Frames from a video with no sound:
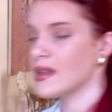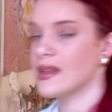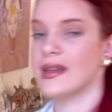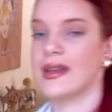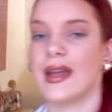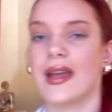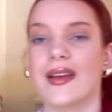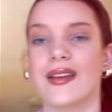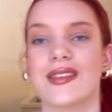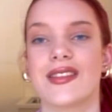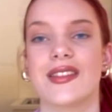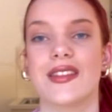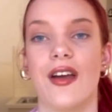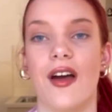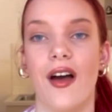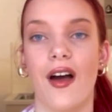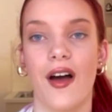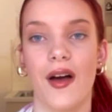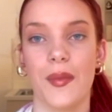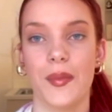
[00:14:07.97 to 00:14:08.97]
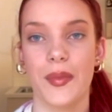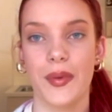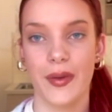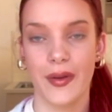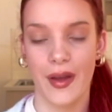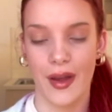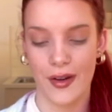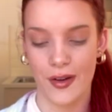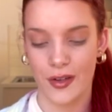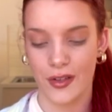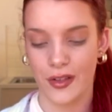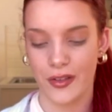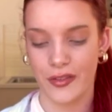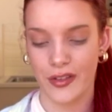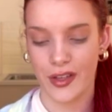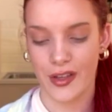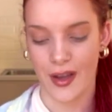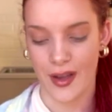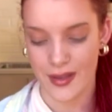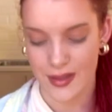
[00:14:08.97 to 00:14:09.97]
Next up, I don't know
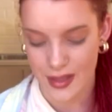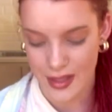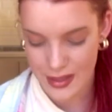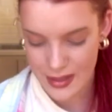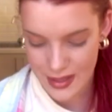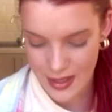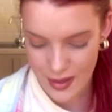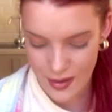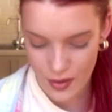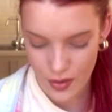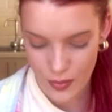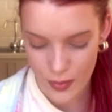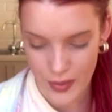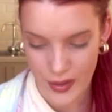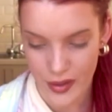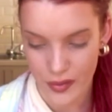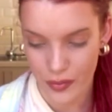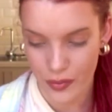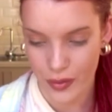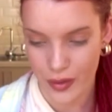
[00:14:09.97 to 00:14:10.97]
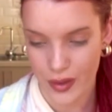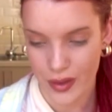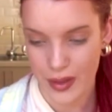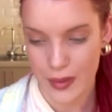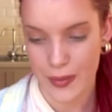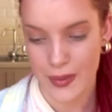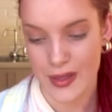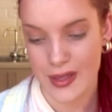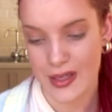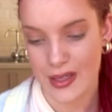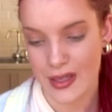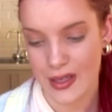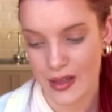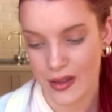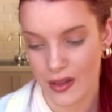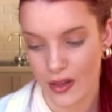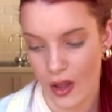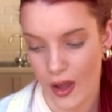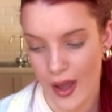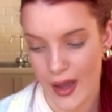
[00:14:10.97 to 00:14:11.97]
if you guys can tell, but I've really been
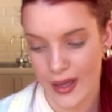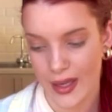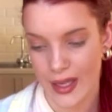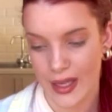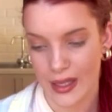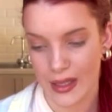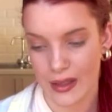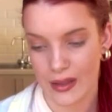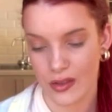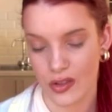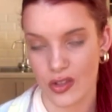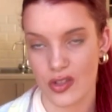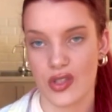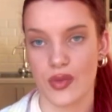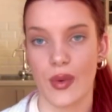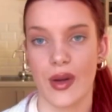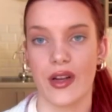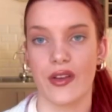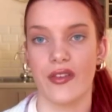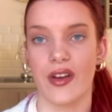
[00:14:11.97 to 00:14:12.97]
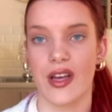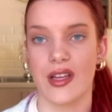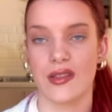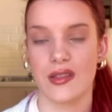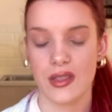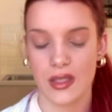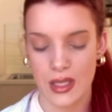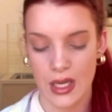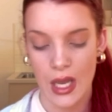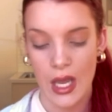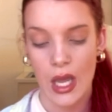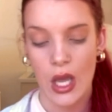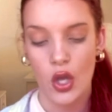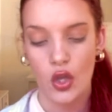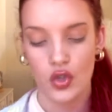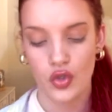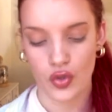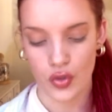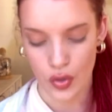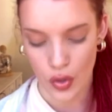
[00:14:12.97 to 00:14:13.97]
liking the sweater vests.
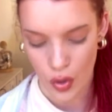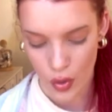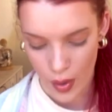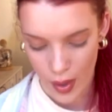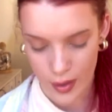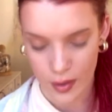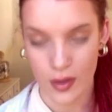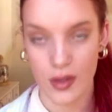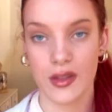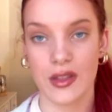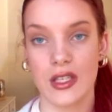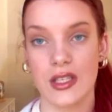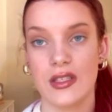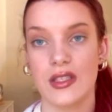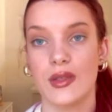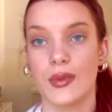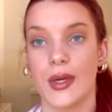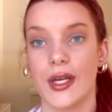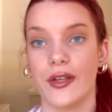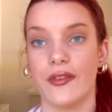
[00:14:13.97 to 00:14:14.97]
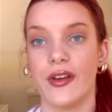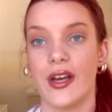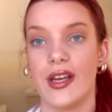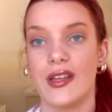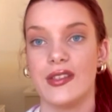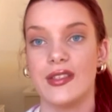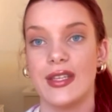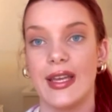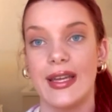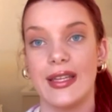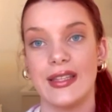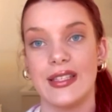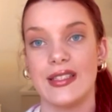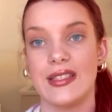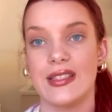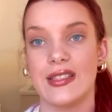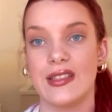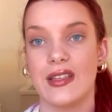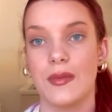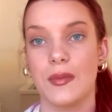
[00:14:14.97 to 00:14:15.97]
So I got this sweater vest and this is